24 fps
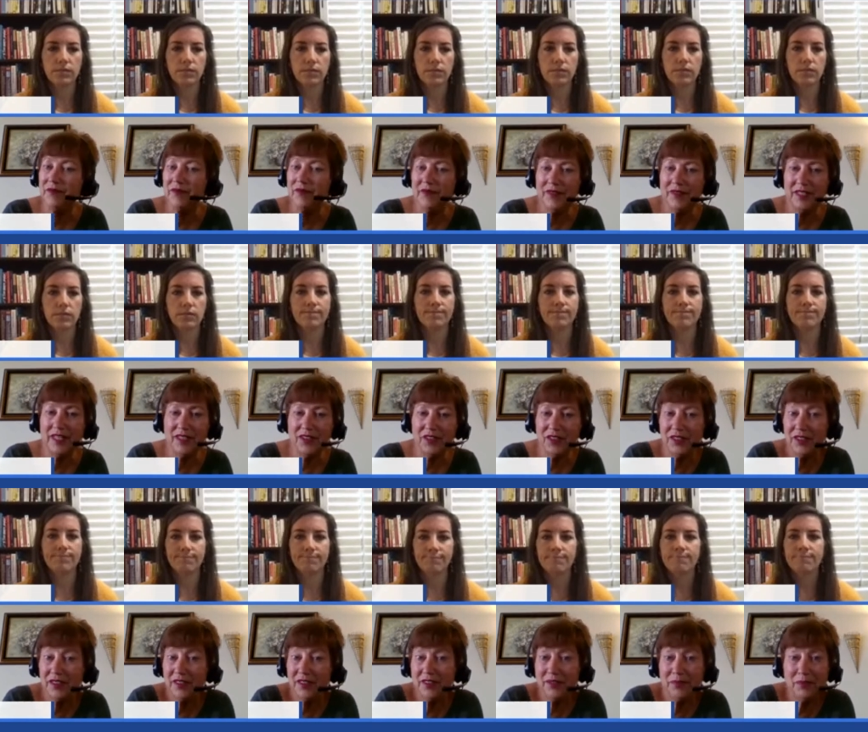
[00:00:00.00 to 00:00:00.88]
Speaker 1: that
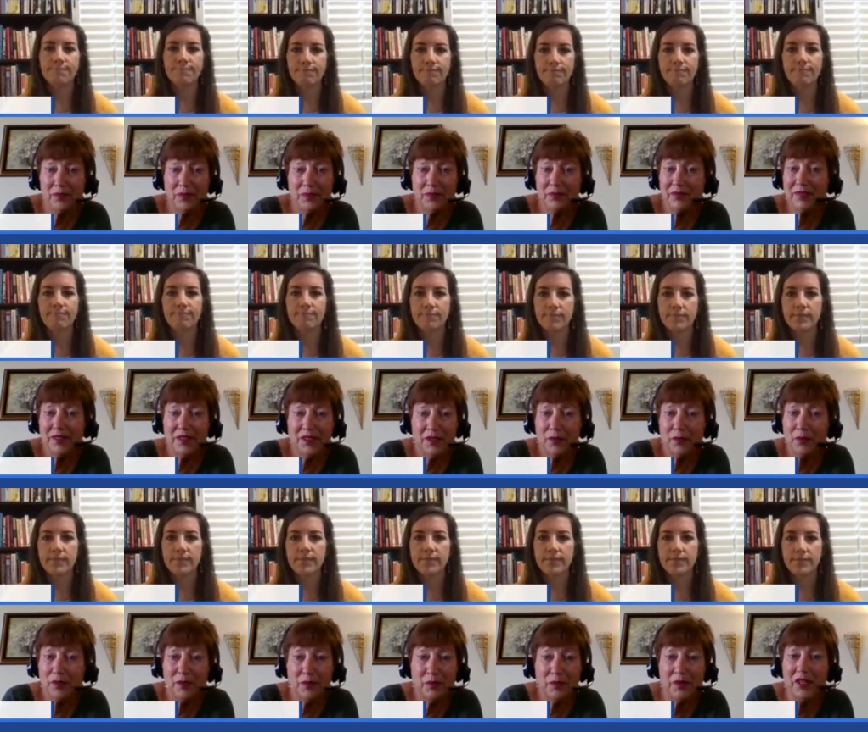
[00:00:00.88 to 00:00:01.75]
she's you know
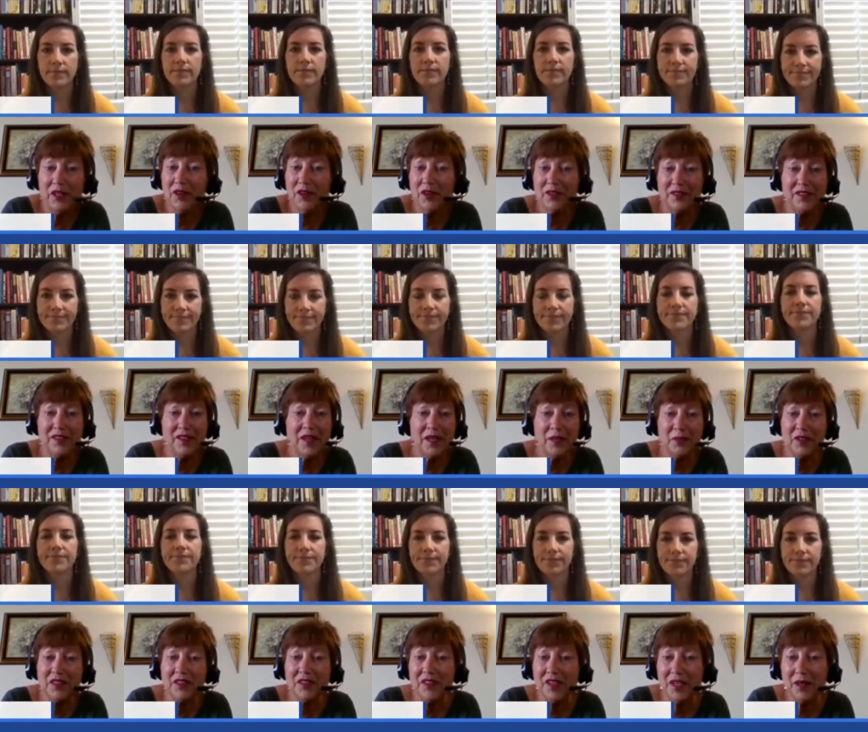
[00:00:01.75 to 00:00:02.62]
prepared time
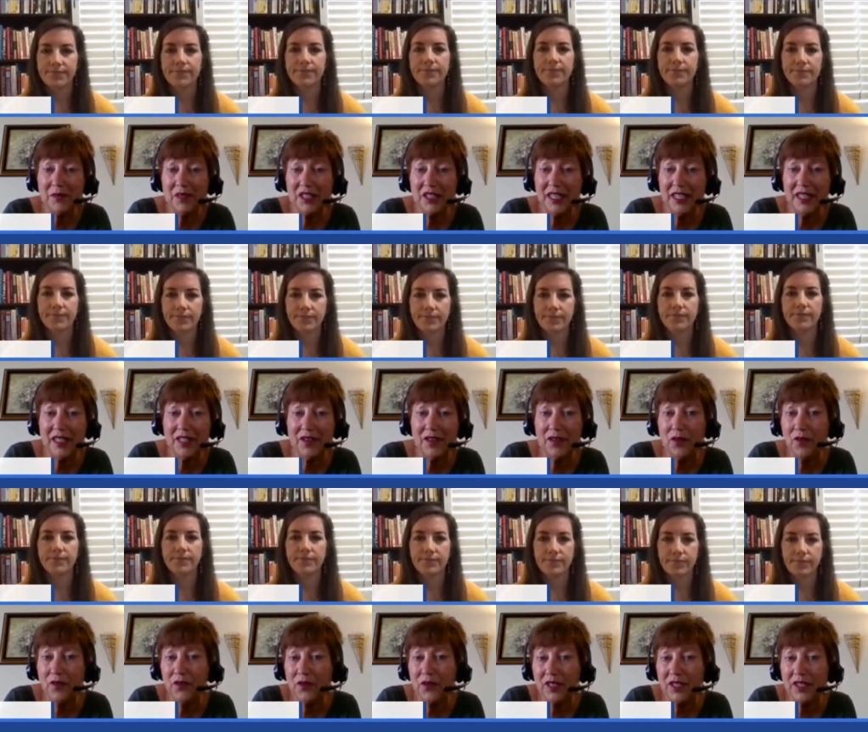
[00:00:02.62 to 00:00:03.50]
and time again
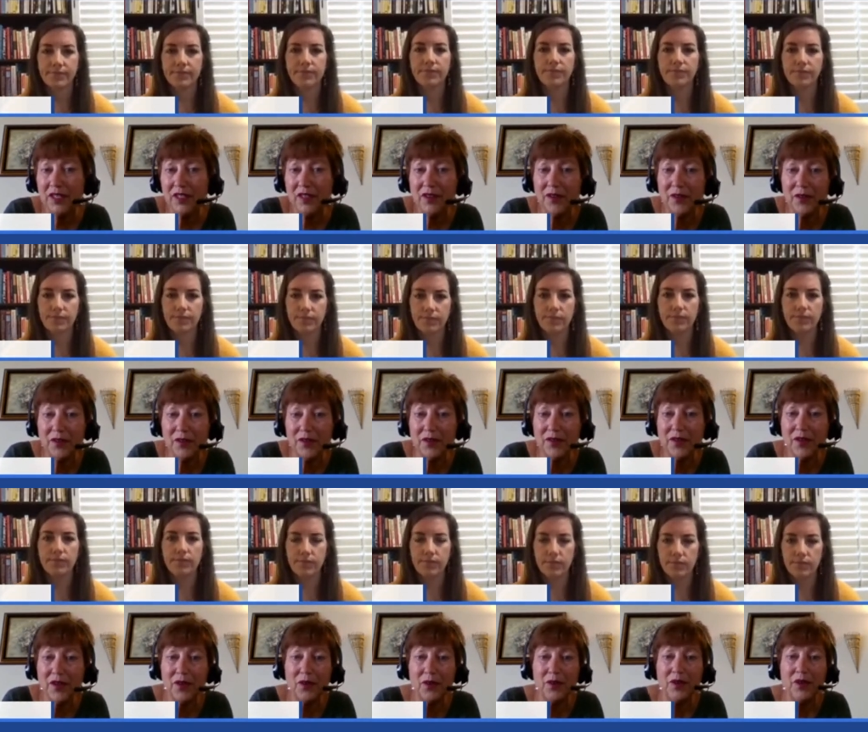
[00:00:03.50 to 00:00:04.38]
over the years
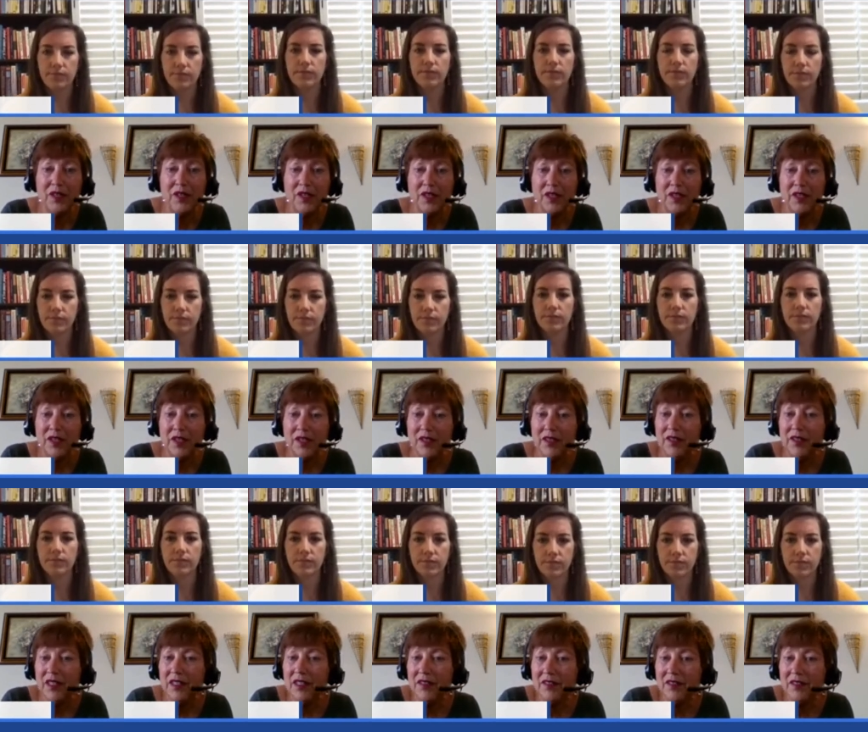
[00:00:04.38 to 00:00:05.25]
so
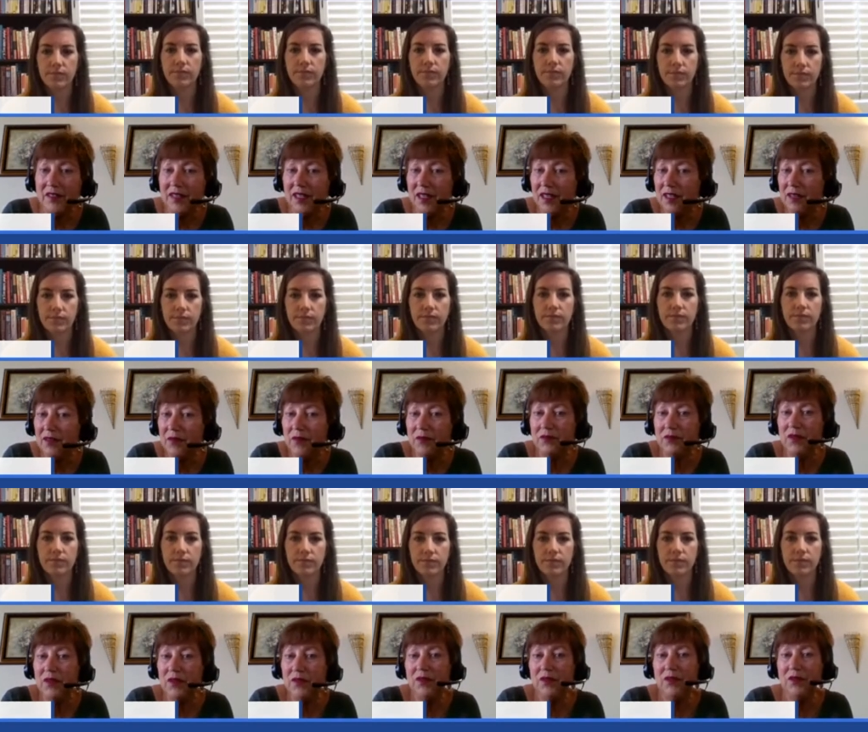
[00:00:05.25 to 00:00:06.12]
things that
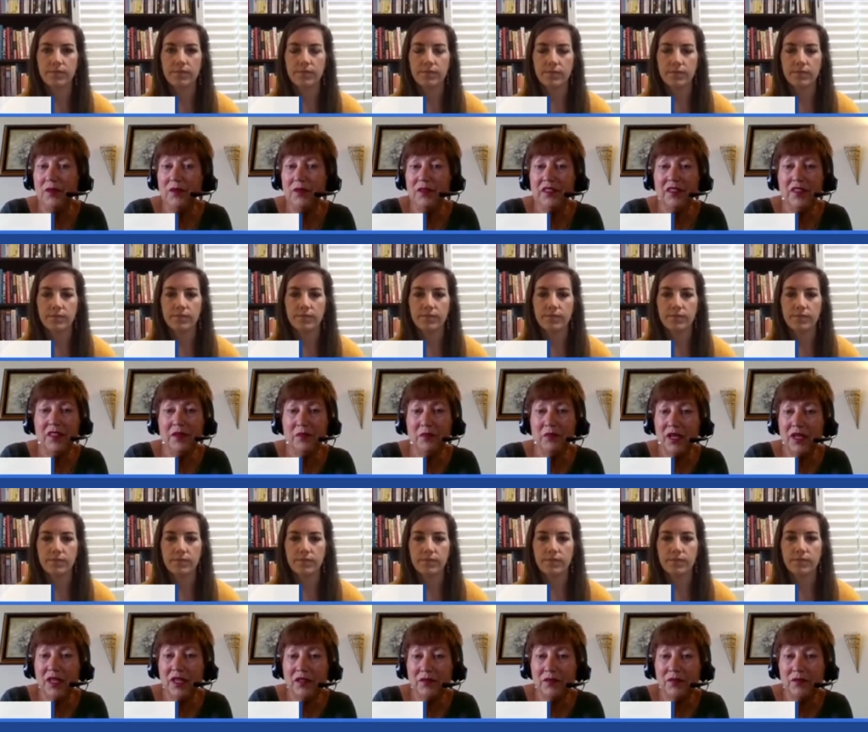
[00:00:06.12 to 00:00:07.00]
used to be done
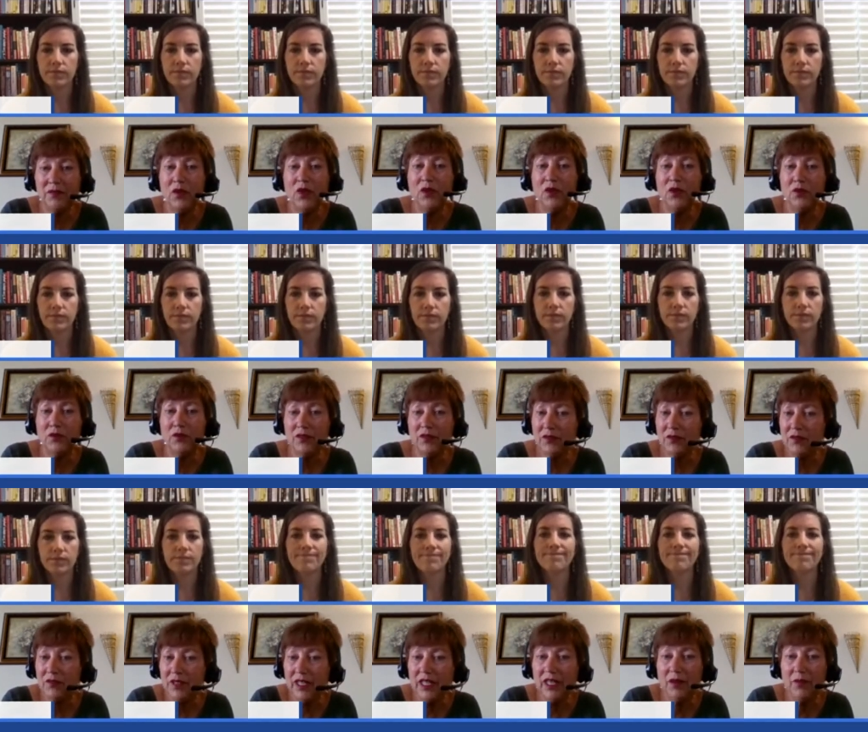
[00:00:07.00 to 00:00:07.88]
by rote
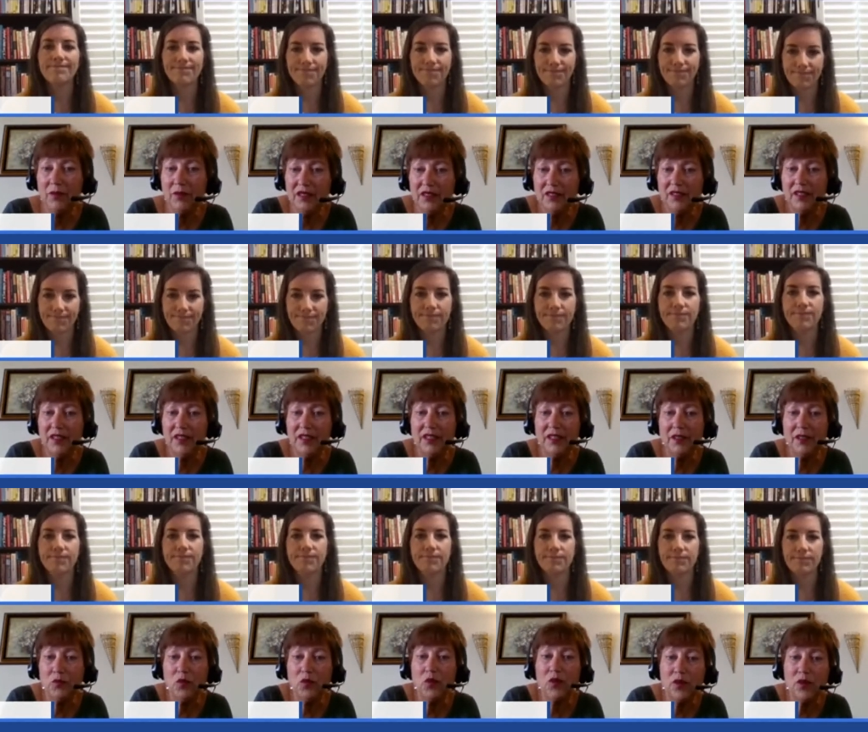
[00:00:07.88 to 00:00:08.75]
can't mm-hmm. be done
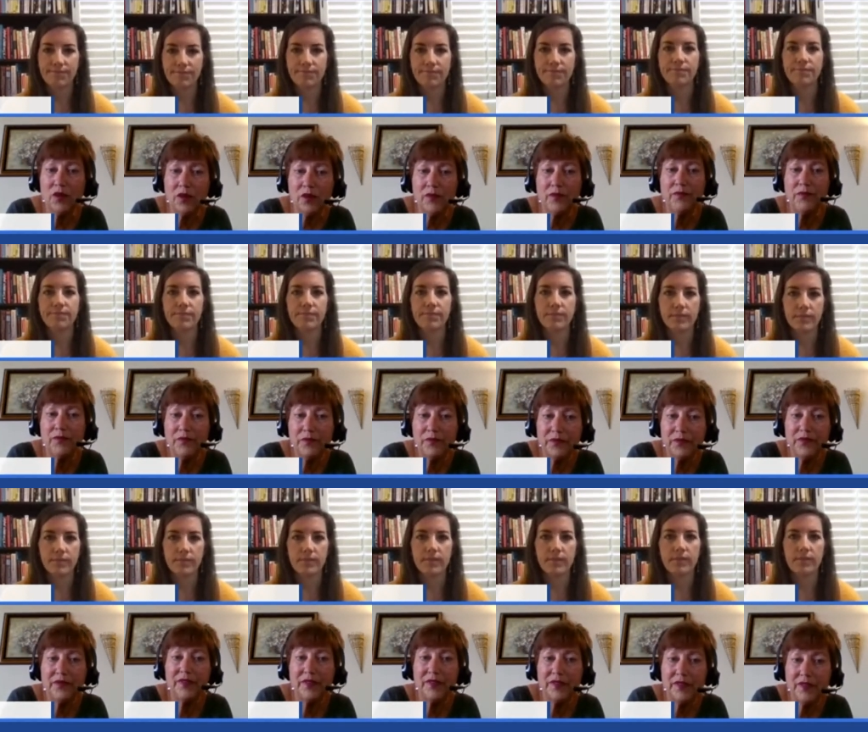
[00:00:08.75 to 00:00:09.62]
anymore.
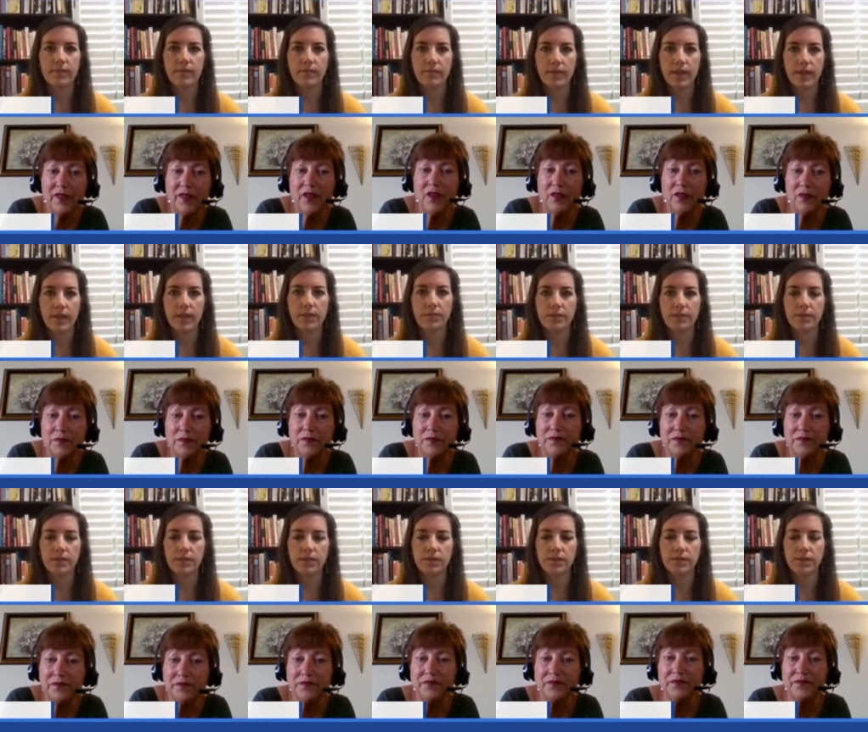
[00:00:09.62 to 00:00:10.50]
So,
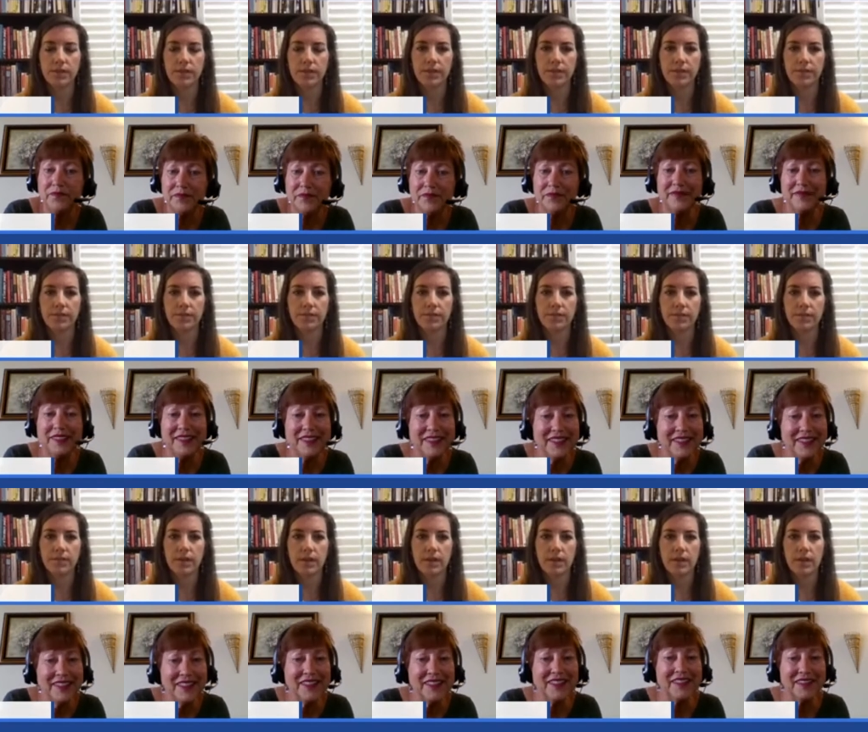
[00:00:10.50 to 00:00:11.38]
absolutely.
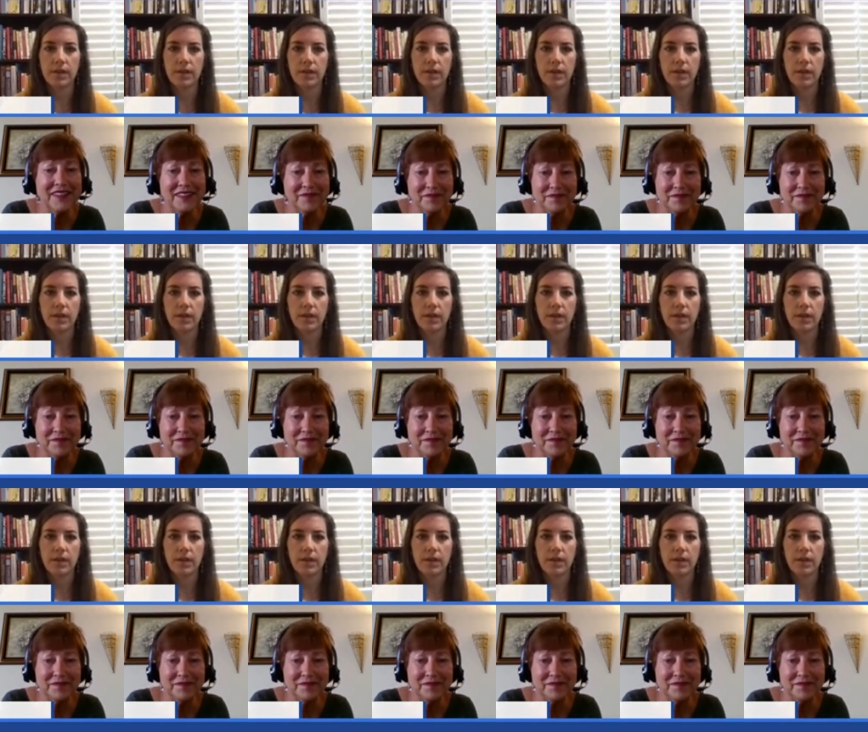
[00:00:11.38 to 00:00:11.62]
Yeah.